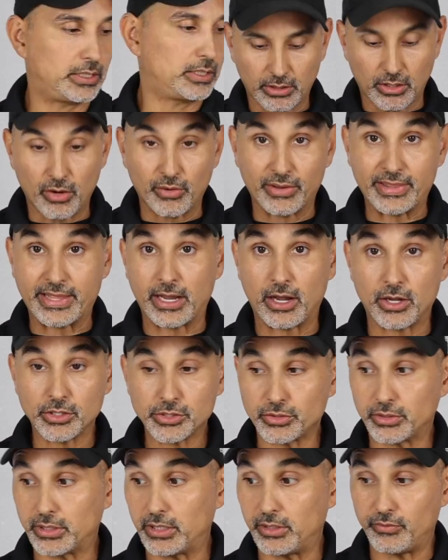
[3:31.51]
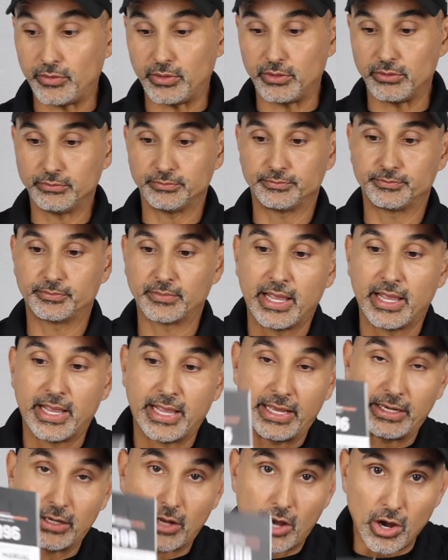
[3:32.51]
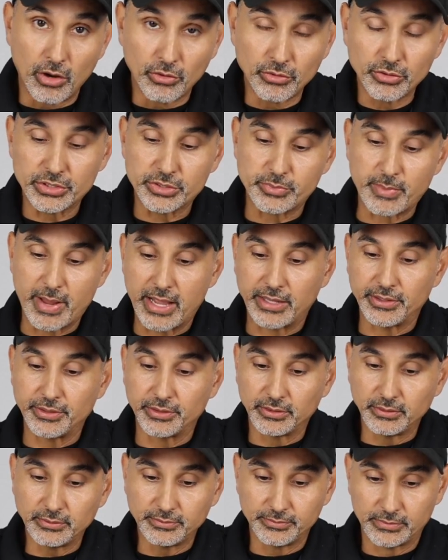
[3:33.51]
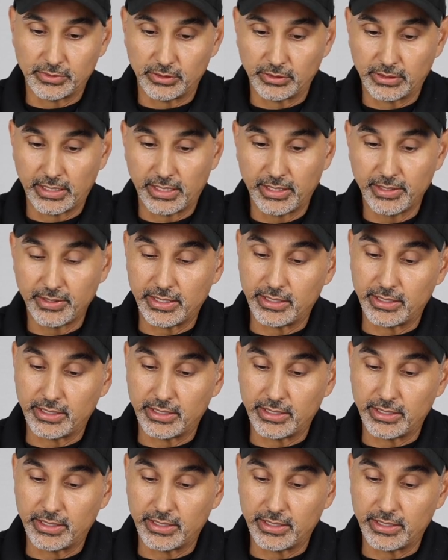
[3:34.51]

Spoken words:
Oh, and they also give you an owner's manual, okay?